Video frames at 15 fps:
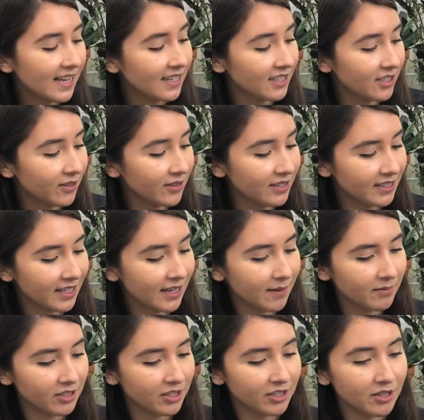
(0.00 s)
So instead I'm
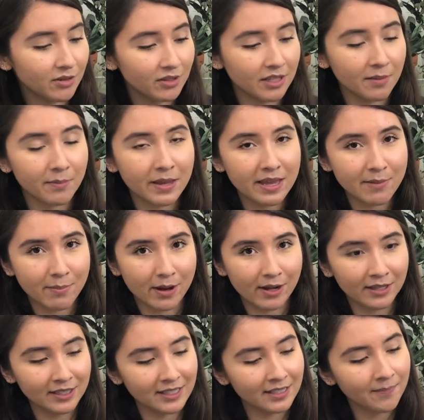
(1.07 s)
just using peat
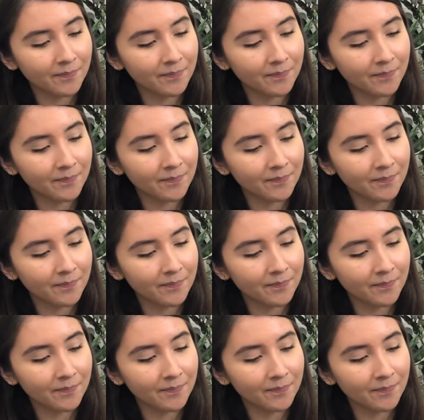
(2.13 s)
moss,